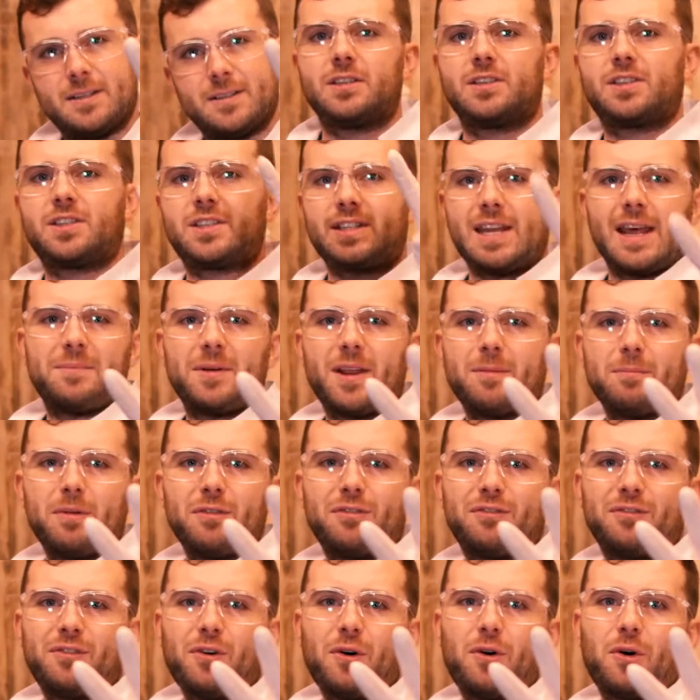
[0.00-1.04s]
Step number
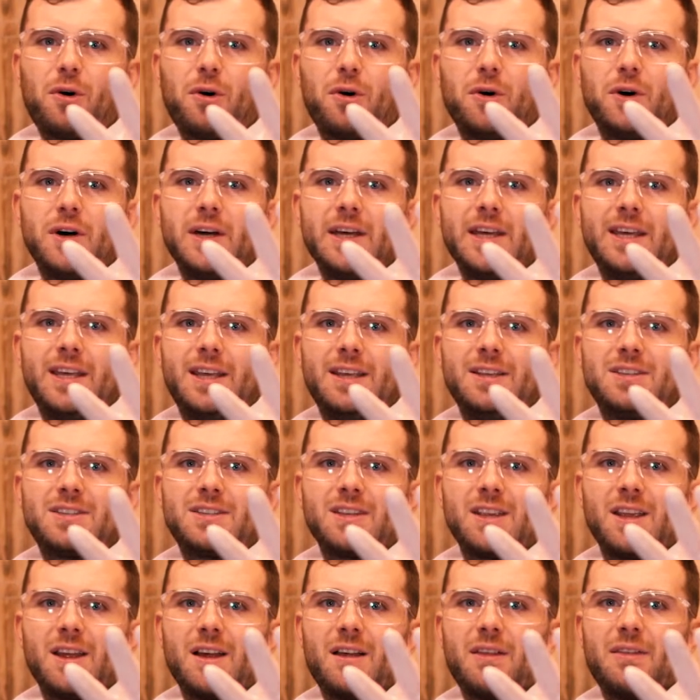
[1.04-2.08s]
4
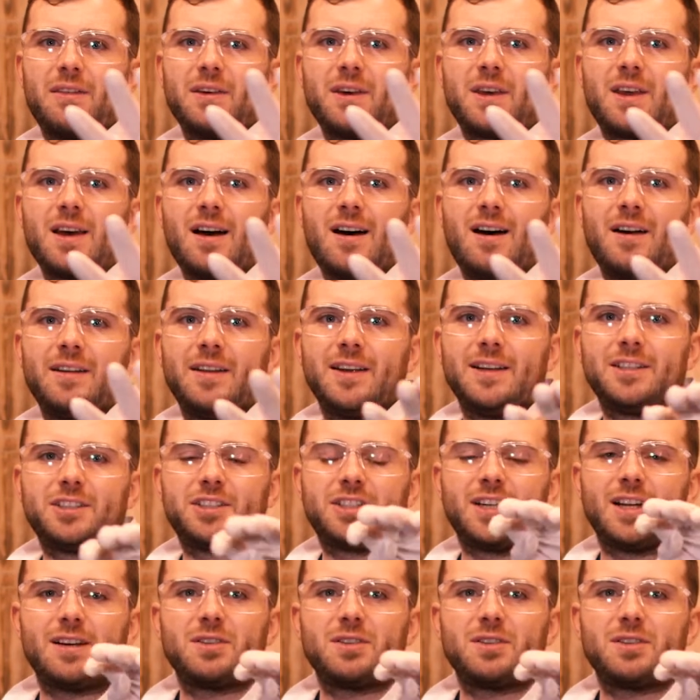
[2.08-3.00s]
is the garnish.